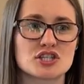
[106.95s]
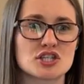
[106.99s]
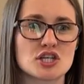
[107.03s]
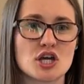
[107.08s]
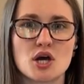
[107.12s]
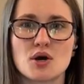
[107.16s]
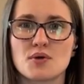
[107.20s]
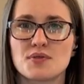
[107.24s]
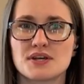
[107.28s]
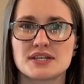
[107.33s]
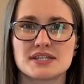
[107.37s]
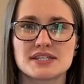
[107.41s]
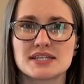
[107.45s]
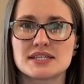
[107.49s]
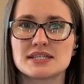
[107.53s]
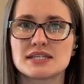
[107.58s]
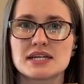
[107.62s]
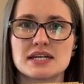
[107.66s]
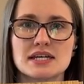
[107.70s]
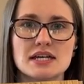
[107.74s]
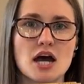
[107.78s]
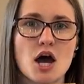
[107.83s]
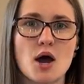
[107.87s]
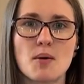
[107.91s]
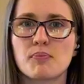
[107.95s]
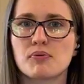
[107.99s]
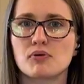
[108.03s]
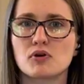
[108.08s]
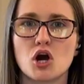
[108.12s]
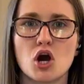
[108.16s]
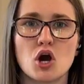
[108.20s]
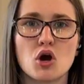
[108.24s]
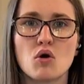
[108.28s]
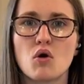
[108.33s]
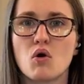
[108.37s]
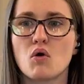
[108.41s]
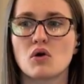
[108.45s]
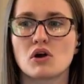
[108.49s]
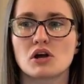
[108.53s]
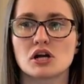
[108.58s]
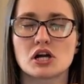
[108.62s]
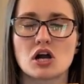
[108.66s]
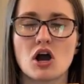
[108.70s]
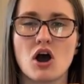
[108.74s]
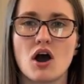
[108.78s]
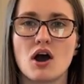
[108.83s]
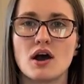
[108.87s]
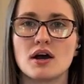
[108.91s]
so this isn't a pro or a
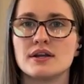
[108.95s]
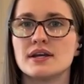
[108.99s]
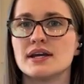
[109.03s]
con,